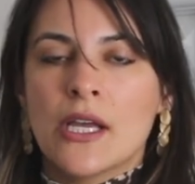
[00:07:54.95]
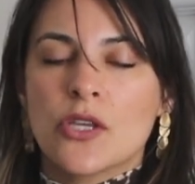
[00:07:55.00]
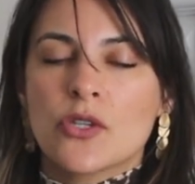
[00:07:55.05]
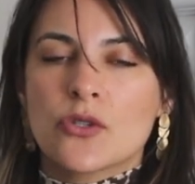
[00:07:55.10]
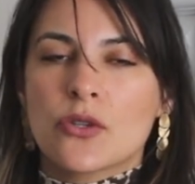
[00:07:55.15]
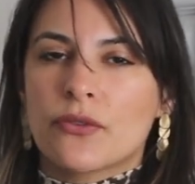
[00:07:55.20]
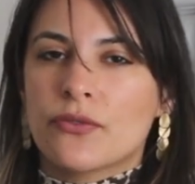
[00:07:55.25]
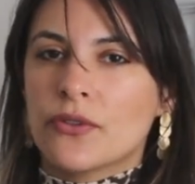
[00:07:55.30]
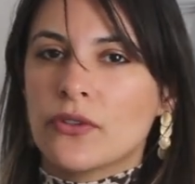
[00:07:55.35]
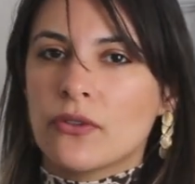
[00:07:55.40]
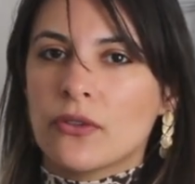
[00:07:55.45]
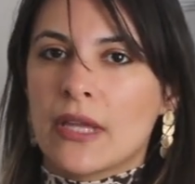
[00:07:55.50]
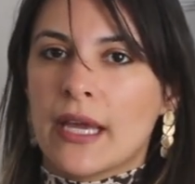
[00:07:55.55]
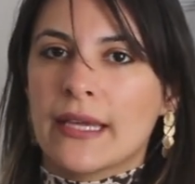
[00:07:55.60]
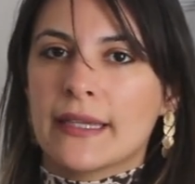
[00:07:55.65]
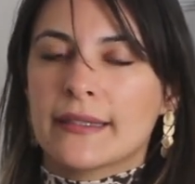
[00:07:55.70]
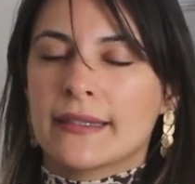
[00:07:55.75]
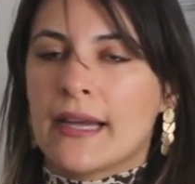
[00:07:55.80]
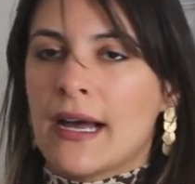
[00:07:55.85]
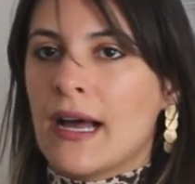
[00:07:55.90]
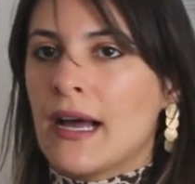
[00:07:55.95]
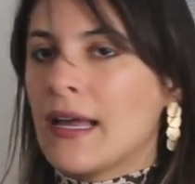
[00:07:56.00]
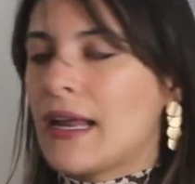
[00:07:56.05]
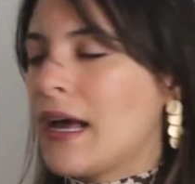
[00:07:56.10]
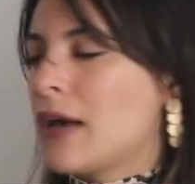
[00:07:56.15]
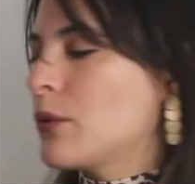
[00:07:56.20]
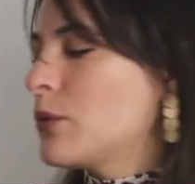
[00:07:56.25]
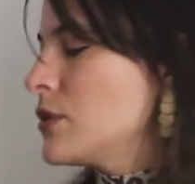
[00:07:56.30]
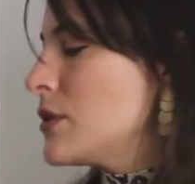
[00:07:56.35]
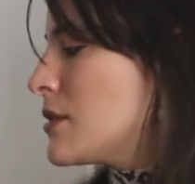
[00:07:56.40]
So if you don't like
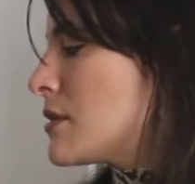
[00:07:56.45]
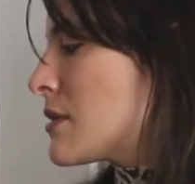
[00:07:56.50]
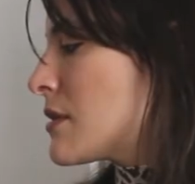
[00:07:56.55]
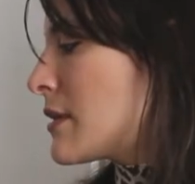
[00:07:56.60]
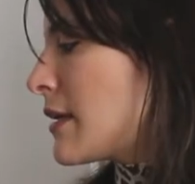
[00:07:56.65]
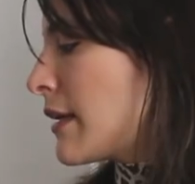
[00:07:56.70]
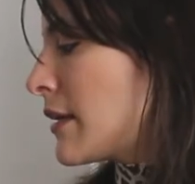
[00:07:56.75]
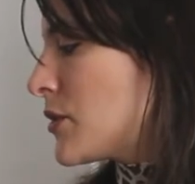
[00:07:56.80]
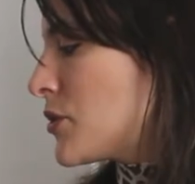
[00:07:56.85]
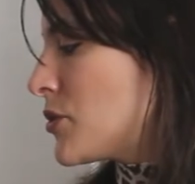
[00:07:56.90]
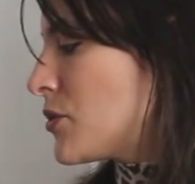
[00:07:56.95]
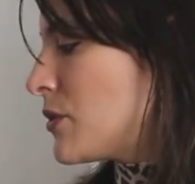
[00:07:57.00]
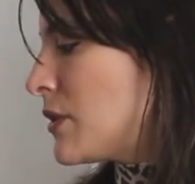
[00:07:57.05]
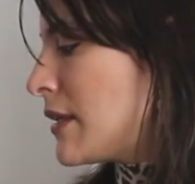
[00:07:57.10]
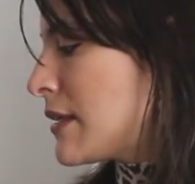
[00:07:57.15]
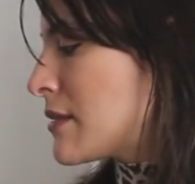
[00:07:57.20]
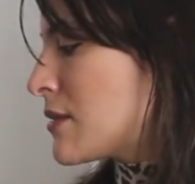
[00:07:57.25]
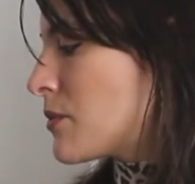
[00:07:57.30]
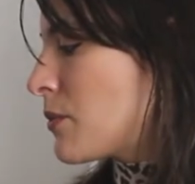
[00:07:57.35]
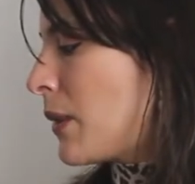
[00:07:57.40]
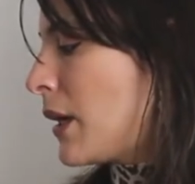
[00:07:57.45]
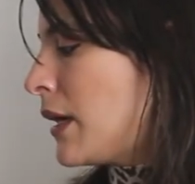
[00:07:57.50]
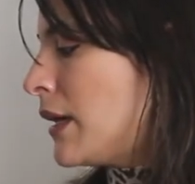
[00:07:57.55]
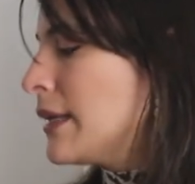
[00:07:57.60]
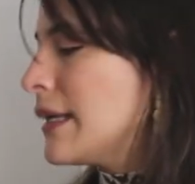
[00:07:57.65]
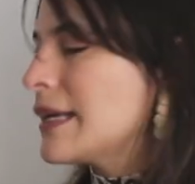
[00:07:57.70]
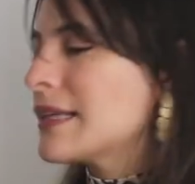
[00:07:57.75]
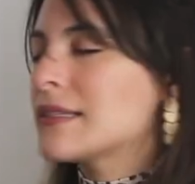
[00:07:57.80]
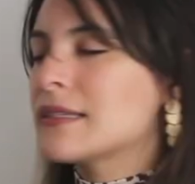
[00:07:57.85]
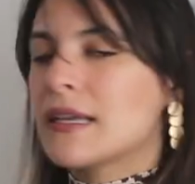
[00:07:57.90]
that, I would stick to this
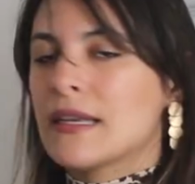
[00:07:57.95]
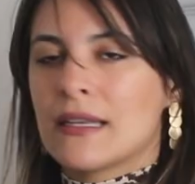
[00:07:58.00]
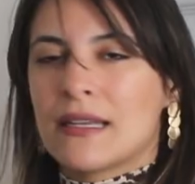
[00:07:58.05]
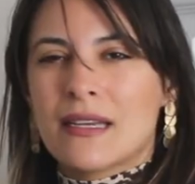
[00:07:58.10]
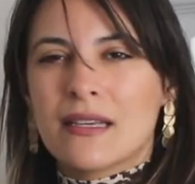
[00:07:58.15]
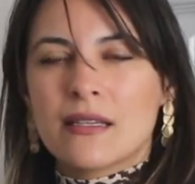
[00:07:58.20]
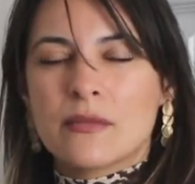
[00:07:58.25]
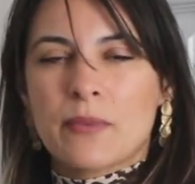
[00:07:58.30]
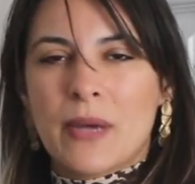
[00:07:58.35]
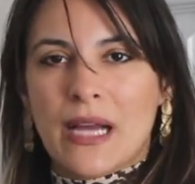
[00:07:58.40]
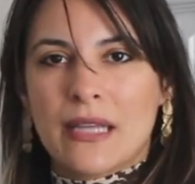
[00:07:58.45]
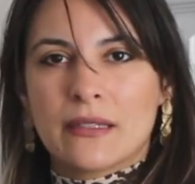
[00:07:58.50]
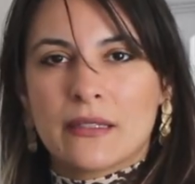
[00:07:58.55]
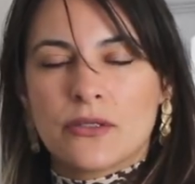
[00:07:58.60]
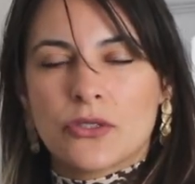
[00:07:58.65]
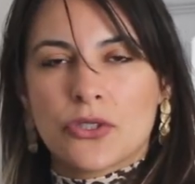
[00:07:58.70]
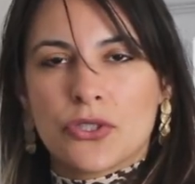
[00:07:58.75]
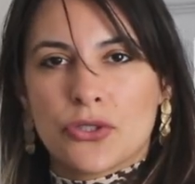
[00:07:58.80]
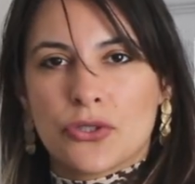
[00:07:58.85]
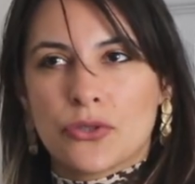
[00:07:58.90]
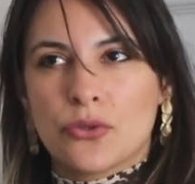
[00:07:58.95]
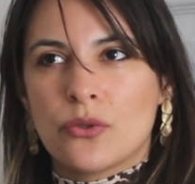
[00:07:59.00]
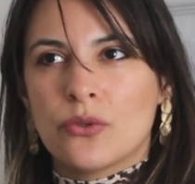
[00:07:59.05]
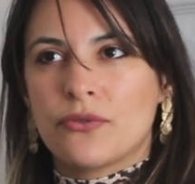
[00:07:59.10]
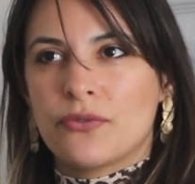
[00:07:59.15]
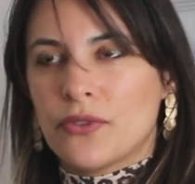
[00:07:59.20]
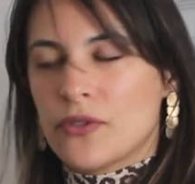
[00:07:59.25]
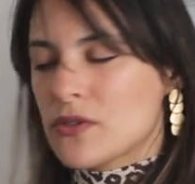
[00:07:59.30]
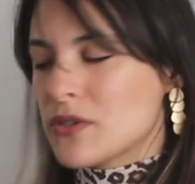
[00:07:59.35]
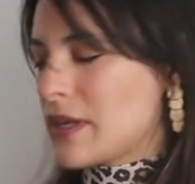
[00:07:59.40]
one. It is patent too.
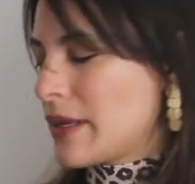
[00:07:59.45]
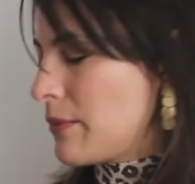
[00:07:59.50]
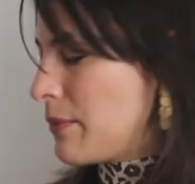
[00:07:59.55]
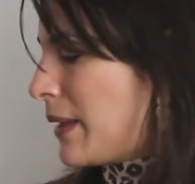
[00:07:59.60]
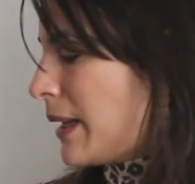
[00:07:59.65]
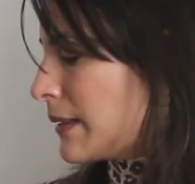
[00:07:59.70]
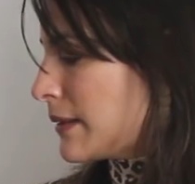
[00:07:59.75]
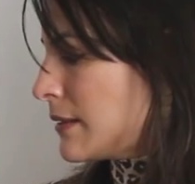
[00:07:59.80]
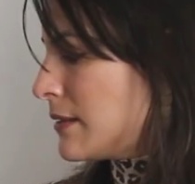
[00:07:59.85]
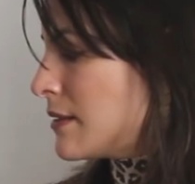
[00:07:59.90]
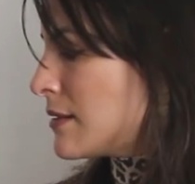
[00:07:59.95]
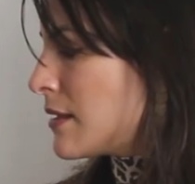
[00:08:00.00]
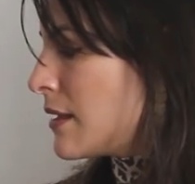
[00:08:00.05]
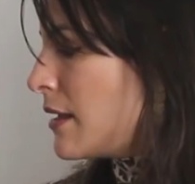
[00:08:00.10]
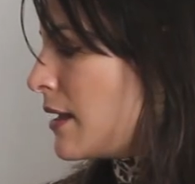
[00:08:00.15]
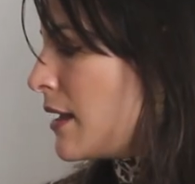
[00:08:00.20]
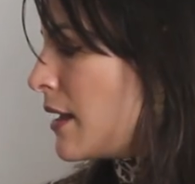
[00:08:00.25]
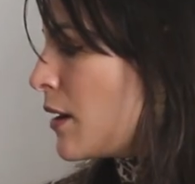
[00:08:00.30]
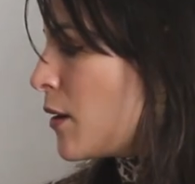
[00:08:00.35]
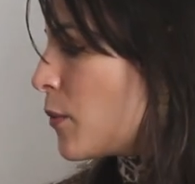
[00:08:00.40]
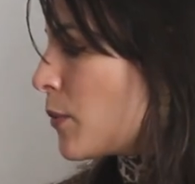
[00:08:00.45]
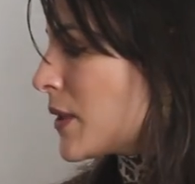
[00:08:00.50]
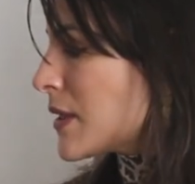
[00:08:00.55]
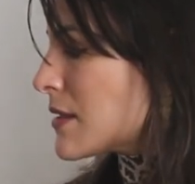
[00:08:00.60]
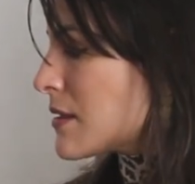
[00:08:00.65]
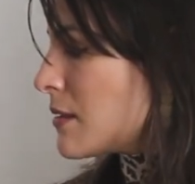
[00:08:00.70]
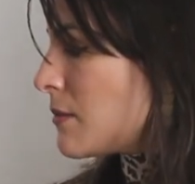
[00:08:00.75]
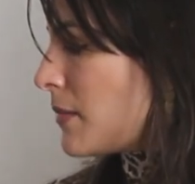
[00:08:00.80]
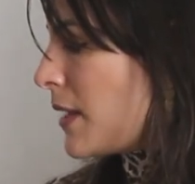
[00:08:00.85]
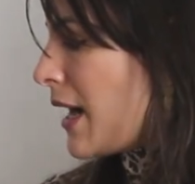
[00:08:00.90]
It feels like patent,
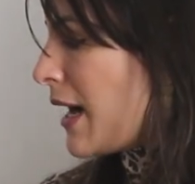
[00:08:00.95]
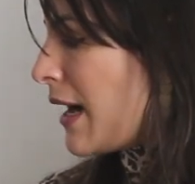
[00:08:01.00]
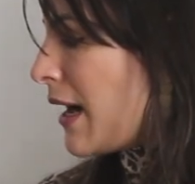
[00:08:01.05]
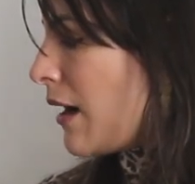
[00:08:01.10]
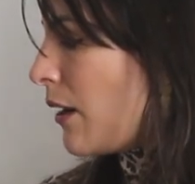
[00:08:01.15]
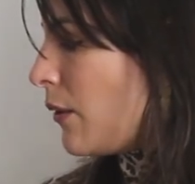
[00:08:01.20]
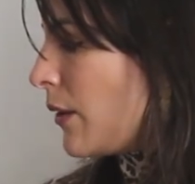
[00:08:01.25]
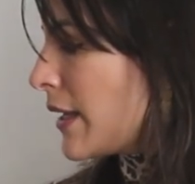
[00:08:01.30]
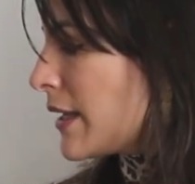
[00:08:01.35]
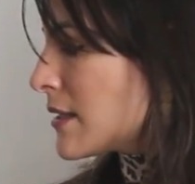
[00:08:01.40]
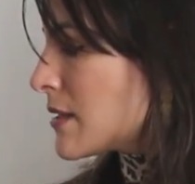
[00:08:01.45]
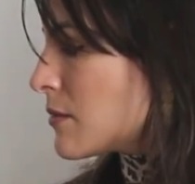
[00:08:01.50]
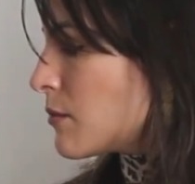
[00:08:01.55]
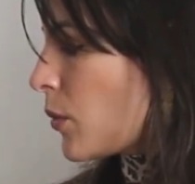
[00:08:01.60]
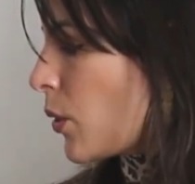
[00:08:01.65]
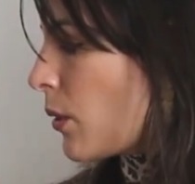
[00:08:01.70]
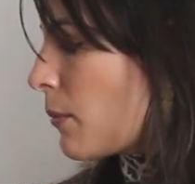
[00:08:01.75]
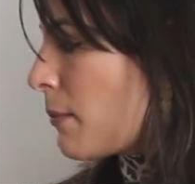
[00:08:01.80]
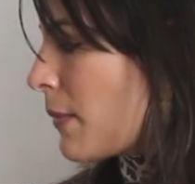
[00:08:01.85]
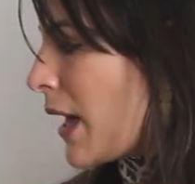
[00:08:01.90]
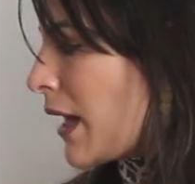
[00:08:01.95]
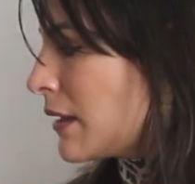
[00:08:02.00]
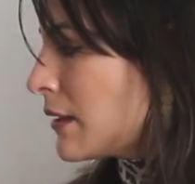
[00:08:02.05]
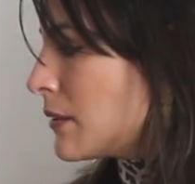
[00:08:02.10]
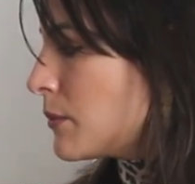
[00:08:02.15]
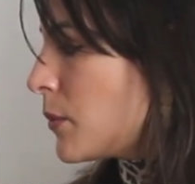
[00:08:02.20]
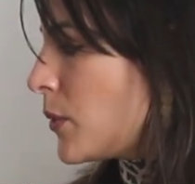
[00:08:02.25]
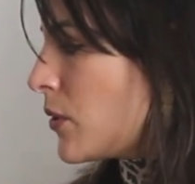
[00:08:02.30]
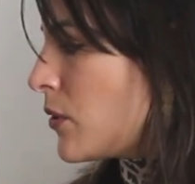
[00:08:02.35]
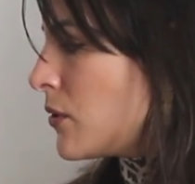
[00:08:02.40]
but somehow it's more
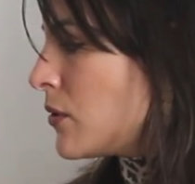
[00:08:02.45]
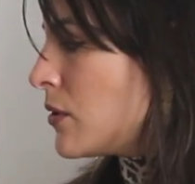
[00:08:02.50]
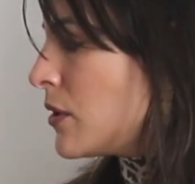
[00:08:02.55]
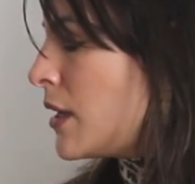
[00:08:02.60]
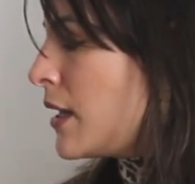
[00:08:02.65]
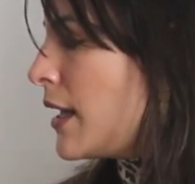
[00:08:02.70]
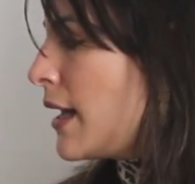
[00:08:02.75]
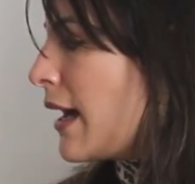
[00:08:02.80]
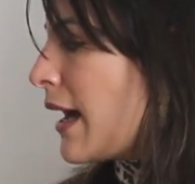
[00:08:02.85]
malleable.